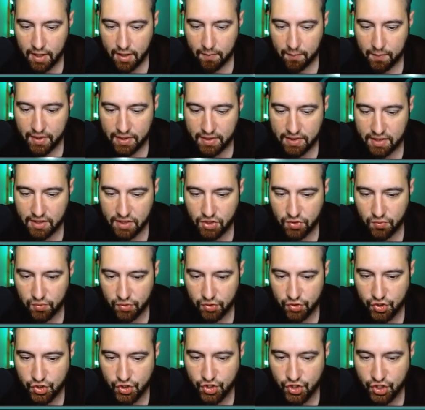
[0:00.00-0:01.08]
But this will
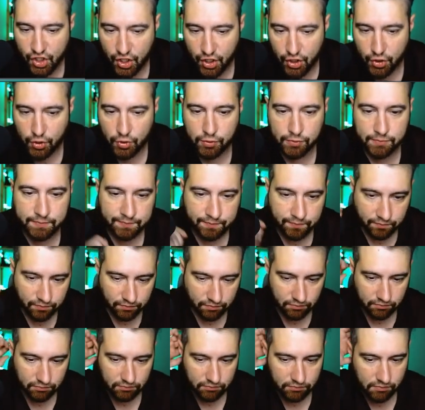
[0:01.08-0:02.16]
show
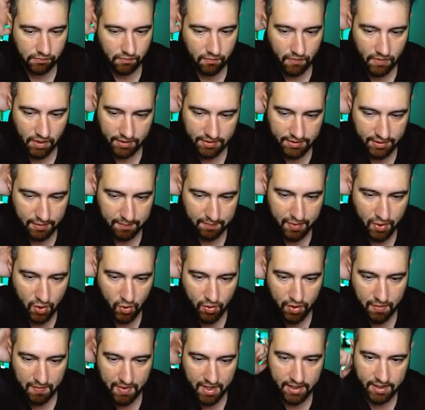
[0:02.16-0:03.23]
some
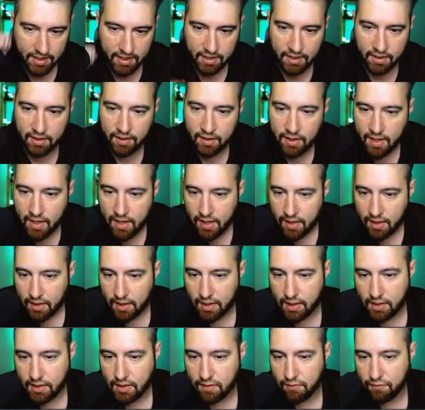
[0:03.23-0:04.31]
Pokemon here,
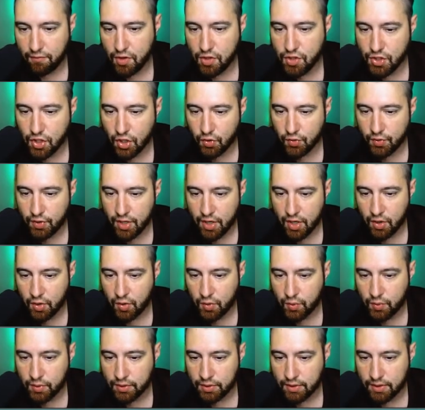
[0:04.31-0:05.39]
and if you don't
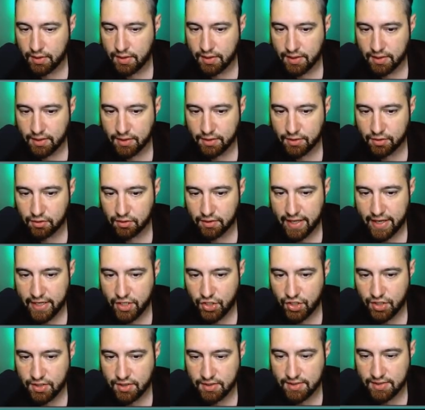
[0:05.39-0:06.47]
know the little
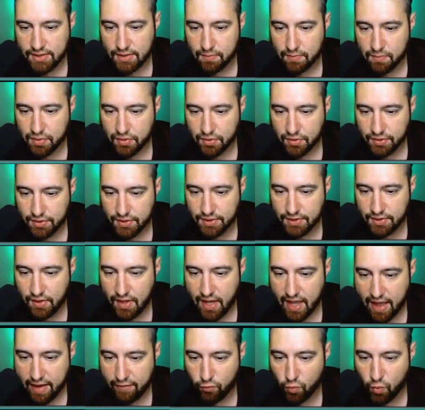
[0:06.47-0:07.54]
legend symbols, you
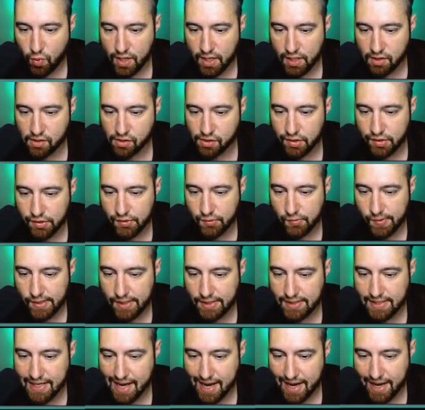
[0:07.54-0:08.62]
have win, close win,
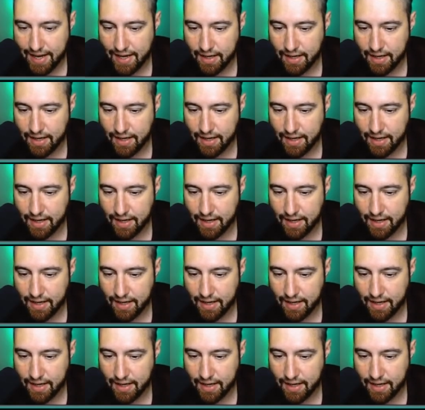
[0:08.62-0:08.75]
tie,